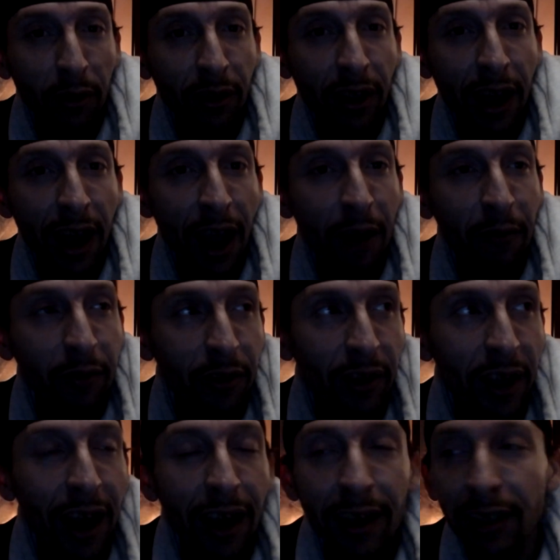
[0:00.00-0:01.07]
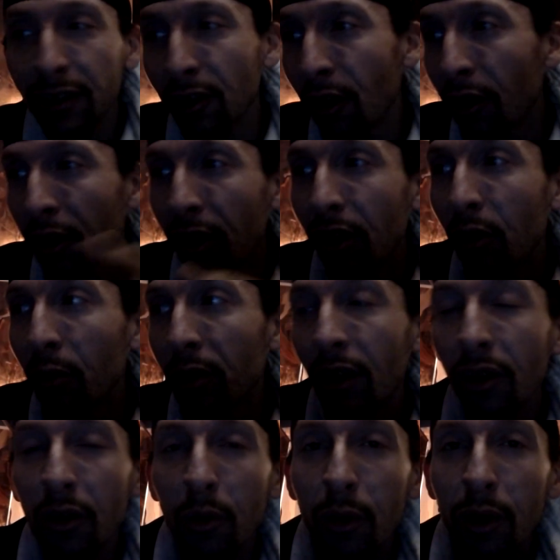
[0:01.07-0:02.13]
that, it's all good. We
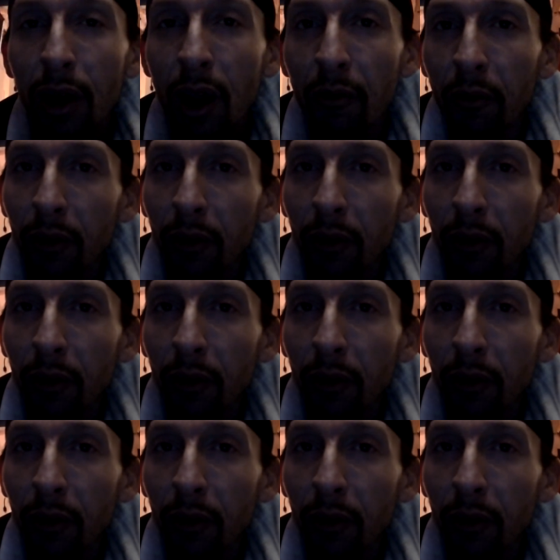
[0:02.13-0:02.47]
can do whatever,